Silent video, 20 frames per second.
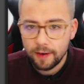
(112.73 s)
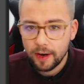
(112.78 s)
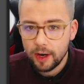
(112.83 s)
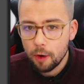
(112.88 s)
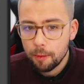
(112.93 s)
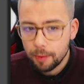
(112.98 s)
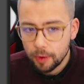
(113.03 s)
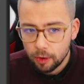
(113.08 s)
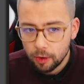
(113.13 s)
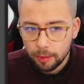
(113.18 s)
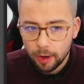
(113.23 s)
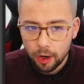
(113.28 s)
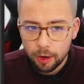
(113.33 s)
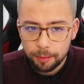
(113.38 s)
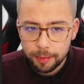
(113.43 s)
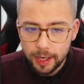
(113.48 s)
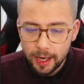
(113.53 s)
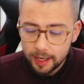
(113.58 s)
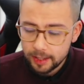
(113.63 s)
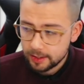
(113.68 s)
I open up
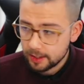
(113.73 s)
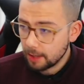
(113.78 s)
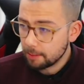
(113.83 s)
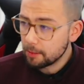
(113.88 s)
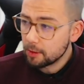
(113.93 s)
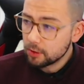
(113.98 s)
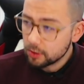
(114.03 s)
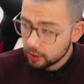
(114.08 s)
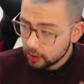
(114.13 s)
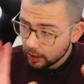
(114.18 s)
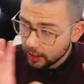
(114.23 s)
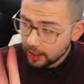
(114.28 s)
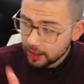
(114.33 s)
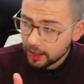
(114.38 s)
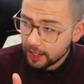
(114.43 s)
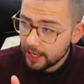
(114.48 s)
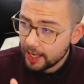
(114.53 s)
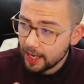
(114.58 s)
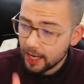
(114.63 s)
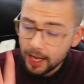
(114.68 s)
OBS, I'm using the
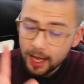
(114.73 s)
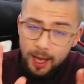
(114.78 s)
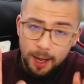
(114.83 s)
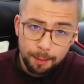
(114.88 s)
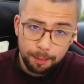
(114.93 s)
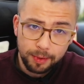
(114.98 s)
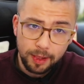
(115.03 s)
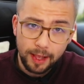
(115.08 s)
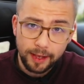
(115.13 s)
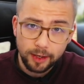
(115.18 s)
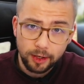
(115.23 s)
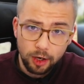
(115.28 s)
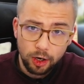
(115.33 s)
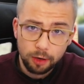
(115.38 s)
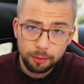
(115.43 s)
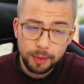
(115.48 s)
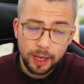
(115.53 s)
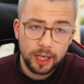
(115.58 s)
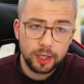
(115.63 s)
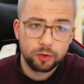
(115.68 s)
clear blank
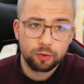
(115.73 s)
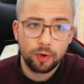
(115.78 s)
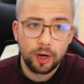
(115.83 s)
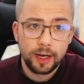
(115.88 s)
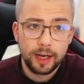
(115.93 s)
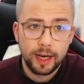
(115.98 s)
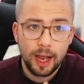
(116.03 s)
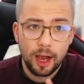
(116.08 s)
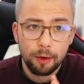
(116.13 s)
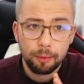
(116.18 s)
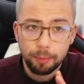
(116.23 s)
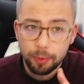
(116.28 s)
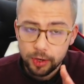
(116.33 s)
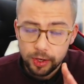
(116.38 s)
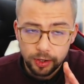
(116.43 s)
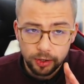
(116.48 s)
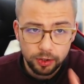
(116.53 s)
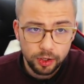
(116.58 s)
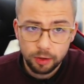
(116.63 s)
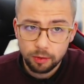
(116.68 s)
OBS right now, but
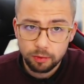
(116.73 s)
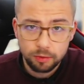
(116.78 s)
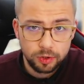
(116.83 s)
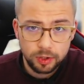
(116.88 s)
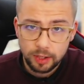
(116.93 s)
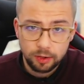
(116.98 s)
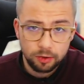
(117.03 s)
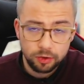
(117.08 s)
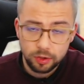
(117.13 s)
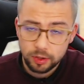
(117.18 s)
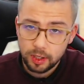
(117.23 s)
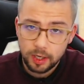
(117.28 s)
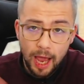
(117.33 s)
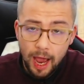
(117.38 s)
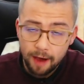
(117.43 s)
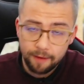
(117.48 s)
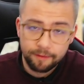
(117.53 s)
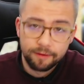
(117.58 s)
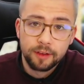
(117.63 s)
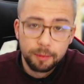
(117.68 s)
you can use, it doesn't
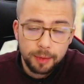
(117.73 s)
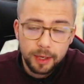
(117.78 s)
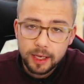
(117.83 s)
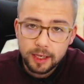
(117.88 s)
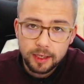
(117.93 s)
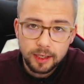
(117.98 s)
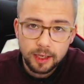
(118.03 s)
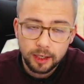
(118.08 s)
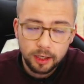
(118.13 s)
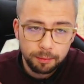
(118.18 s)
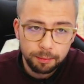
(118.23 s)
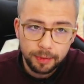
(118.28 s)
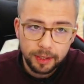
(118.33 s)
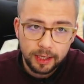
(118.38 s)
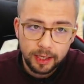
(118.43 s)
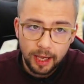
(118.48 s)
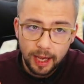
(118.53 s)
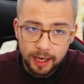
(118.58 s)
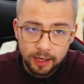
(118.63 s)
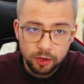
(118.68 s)
have to be, it can
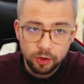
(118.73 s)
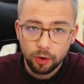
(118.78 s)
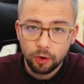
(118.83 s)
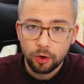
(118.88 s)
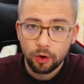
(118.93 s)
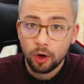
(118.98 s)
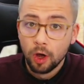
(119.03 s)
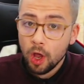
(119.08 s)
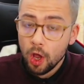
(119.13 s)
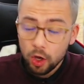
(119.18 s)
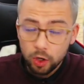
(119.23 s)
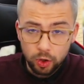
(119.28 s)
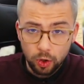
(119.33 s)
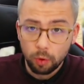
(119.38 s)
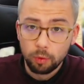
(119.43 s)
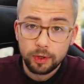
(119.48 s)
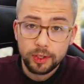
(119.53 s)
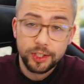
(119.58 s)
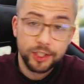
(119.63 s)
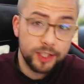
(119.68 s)
be in your
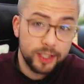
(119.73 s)
current